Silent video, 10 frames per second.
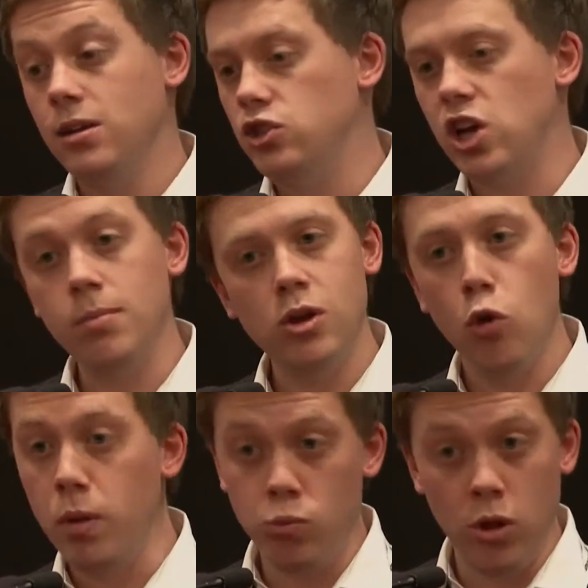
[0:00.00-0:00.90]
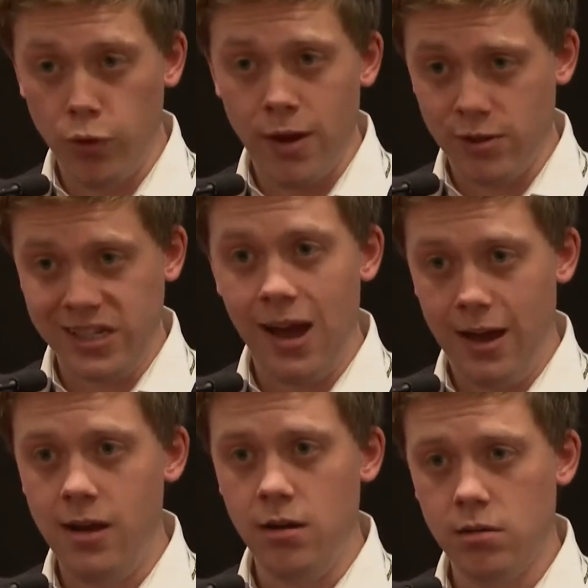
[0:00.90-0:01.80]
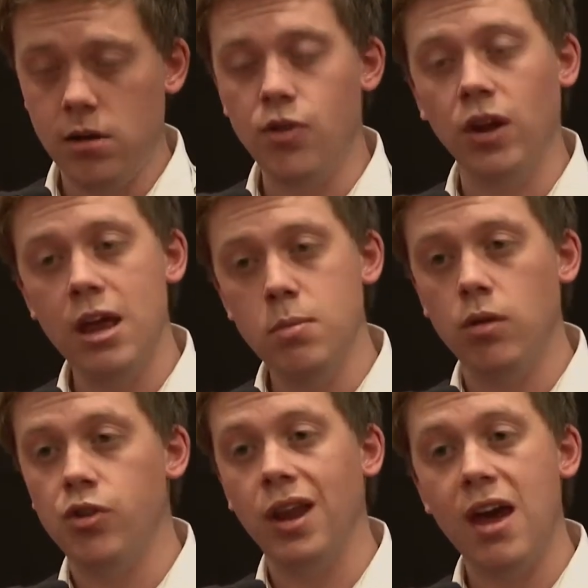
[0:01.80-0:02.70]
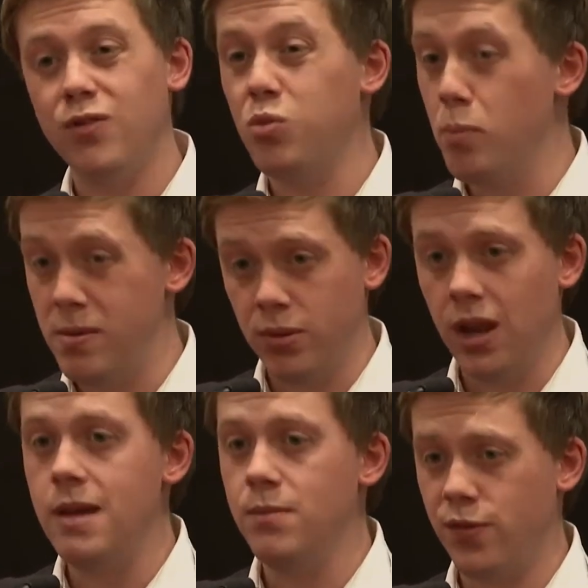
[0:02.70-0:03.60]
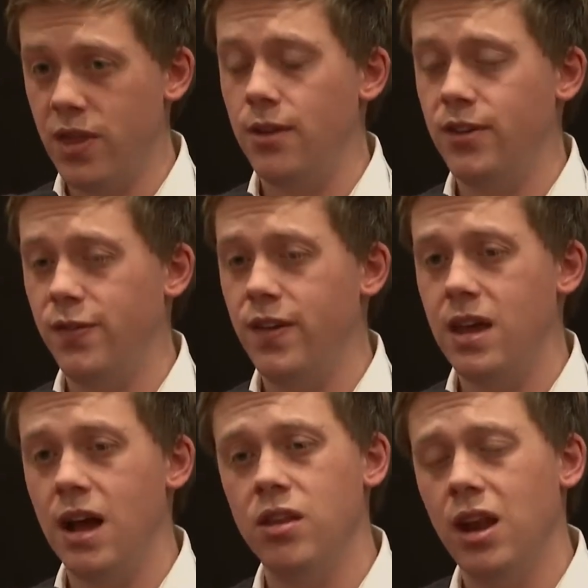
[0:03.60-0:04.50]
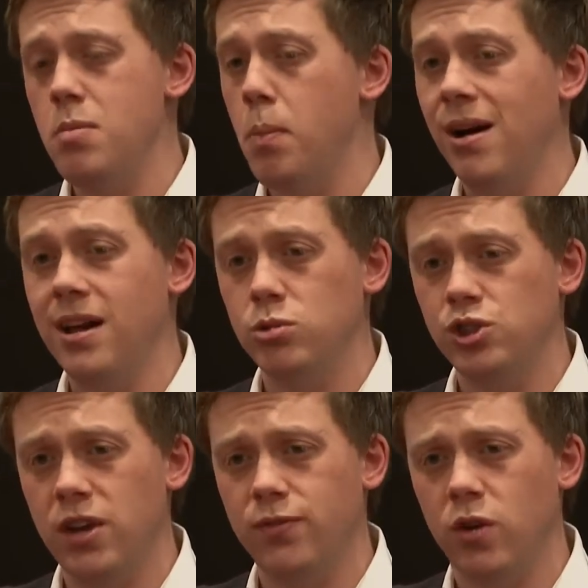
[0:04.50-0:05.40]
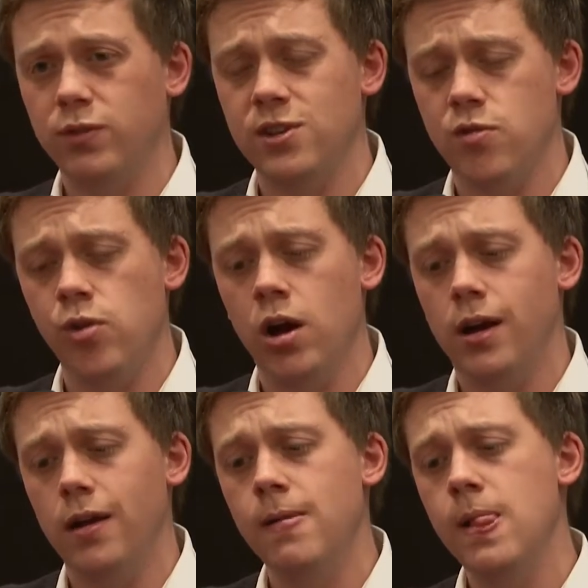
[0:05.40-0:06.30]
Jeremy Corbyn will then resign, the Labour, the left will be blamed for that defeat, and the Labour Party will shift off to the right.